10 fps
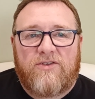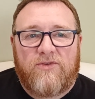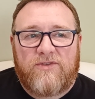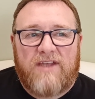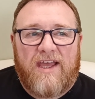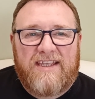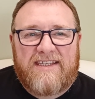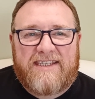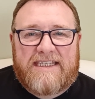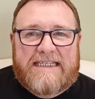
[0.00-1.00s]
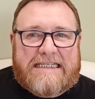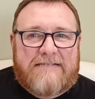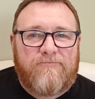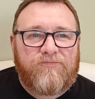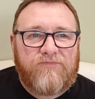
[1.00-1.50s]
So it's
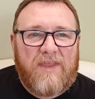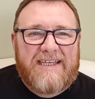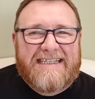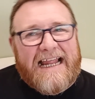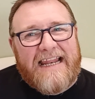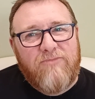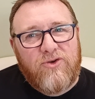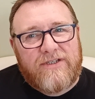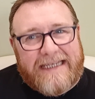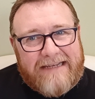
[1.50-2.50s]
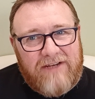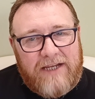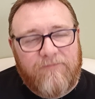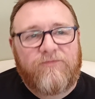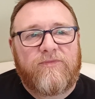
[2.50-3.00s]
slightly more
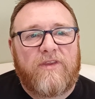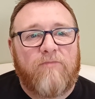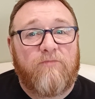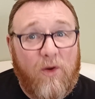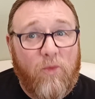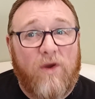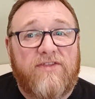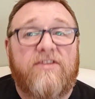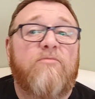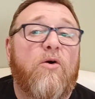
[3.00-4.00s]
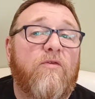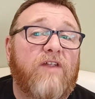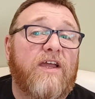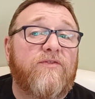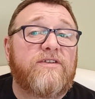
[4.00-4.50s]
savoury, but with the
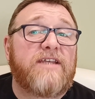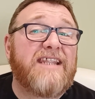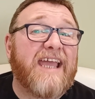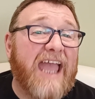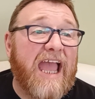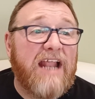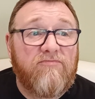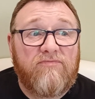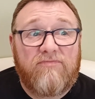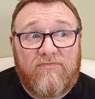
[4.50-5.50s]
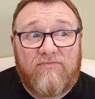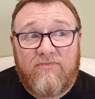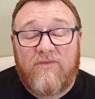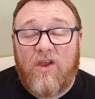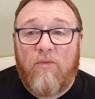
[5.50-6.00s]
malt flavours. And again,
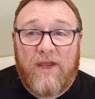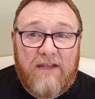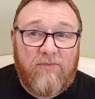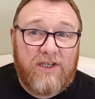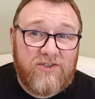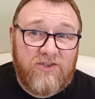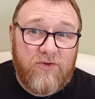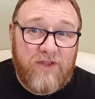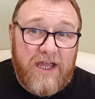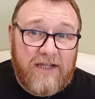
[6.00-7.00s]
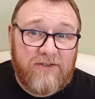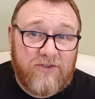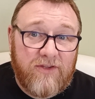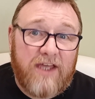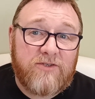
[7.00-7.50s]
not many beers do that,
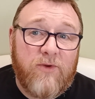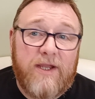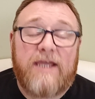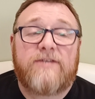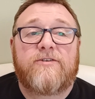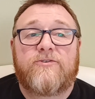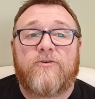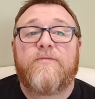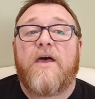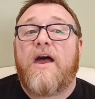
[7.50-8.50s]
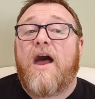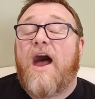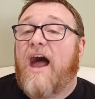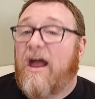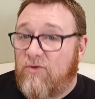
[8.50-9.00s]
so that's quite nice. So
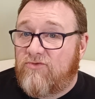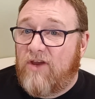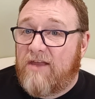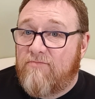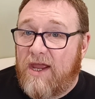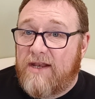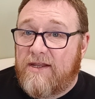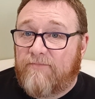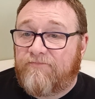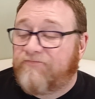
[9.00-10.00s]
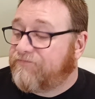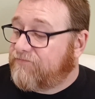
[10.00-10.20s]
I would recommend it.